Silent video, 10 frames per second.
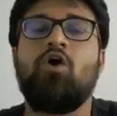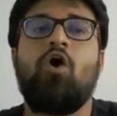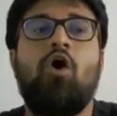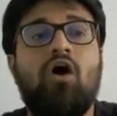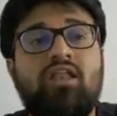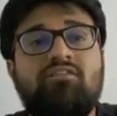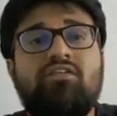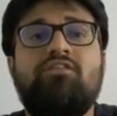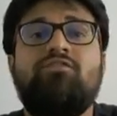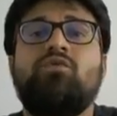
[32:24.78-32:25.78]
Or
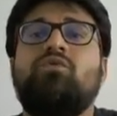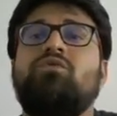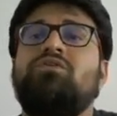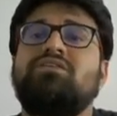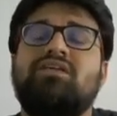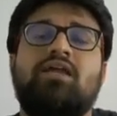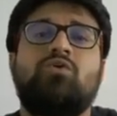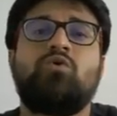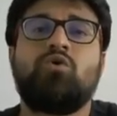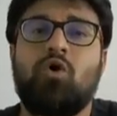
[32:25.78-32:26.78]
even if you decide
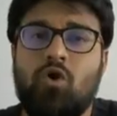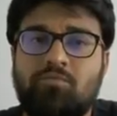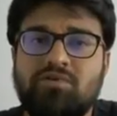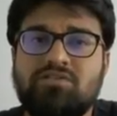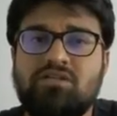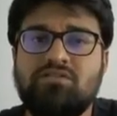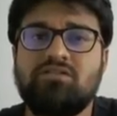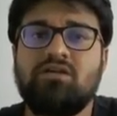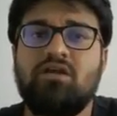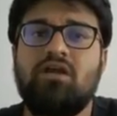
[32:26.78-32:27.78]
to do your own business,
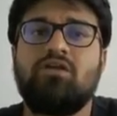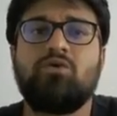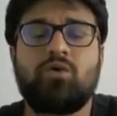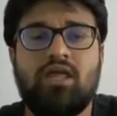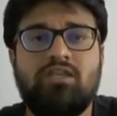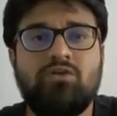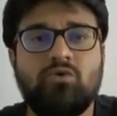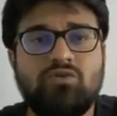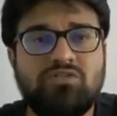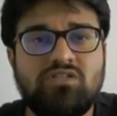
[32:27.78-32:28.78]
you can
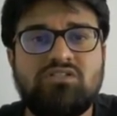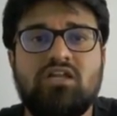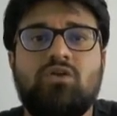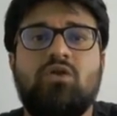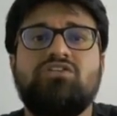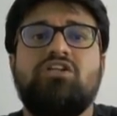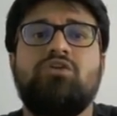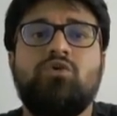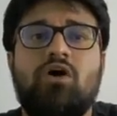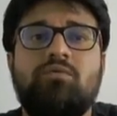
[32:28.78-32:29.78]
use this technology in
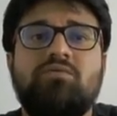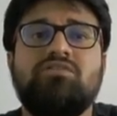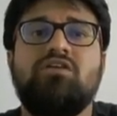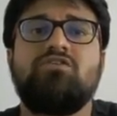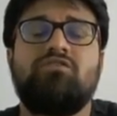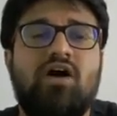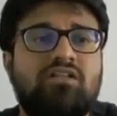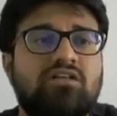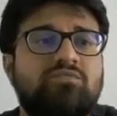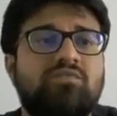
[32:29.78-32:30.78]
your business, your
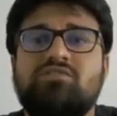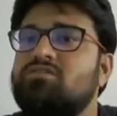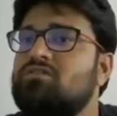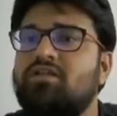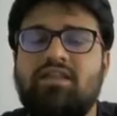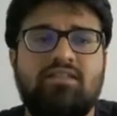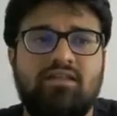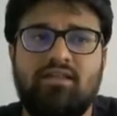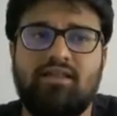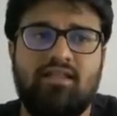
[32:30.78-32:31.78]
father's business, or
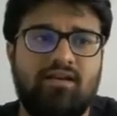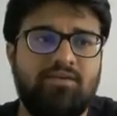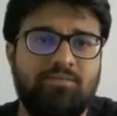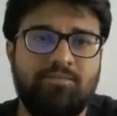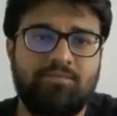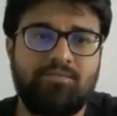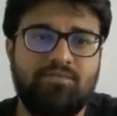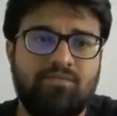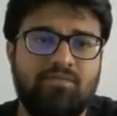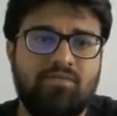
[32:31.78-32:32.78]
anything like that.
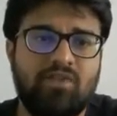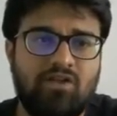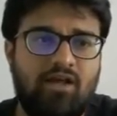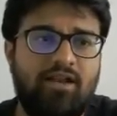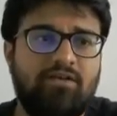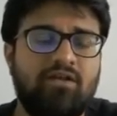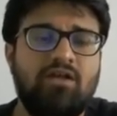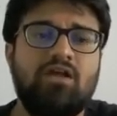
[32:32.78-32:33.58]
Correct.